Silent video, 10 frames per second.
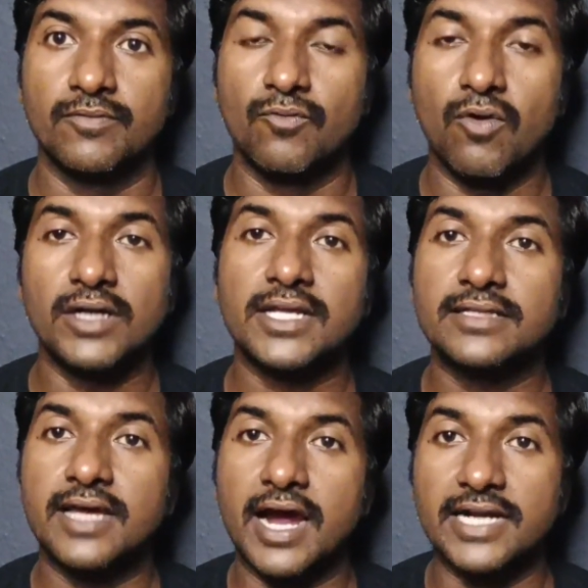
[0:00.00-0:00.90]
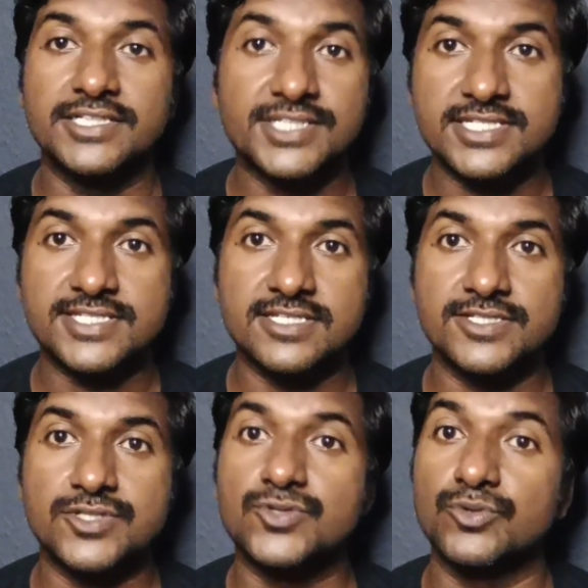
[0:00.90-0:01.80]
What are the additional
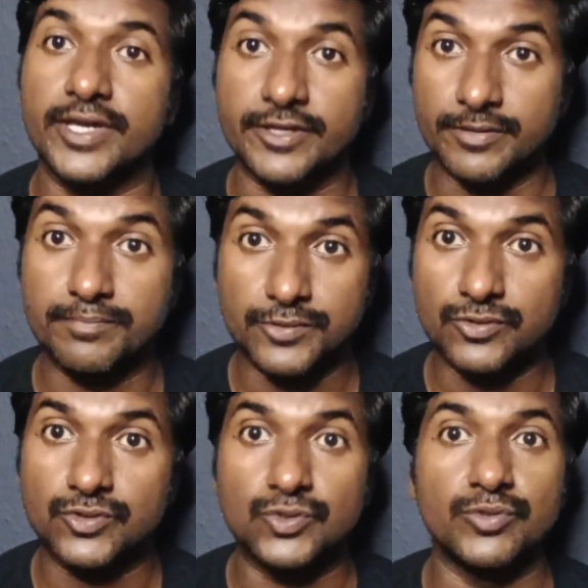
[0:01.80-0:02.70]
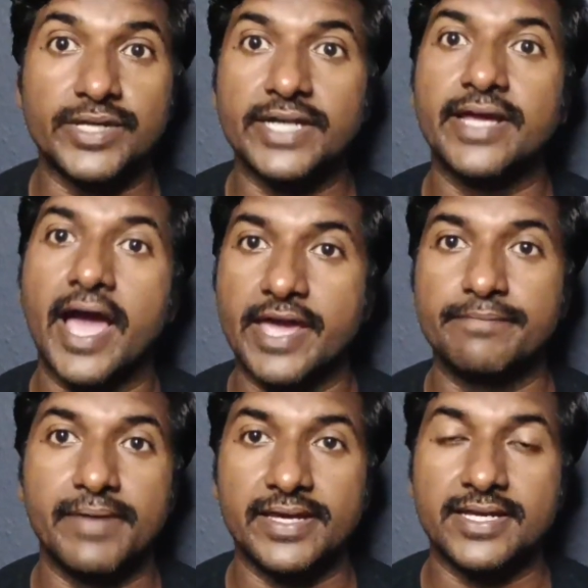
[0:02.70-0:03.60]
skills should I improve to get high
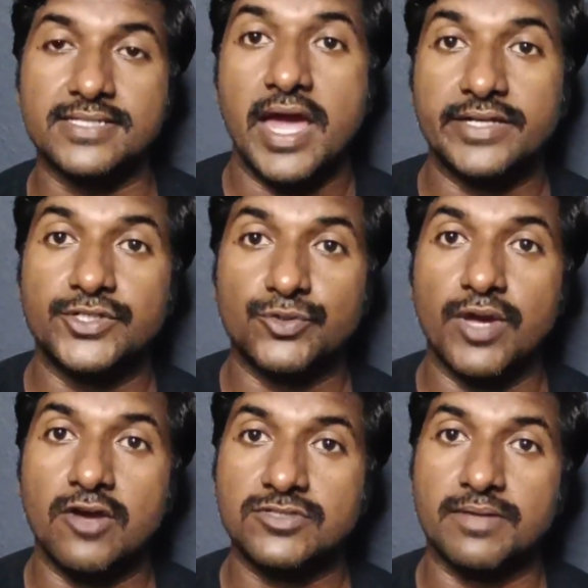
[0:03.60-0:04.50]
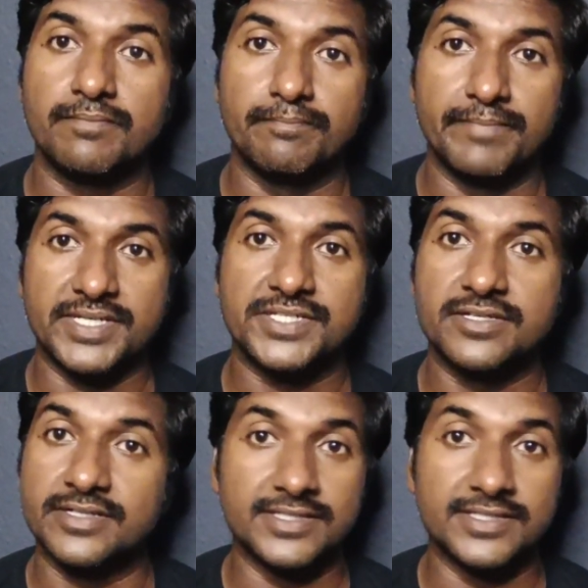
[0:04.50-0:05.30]
package and to have some best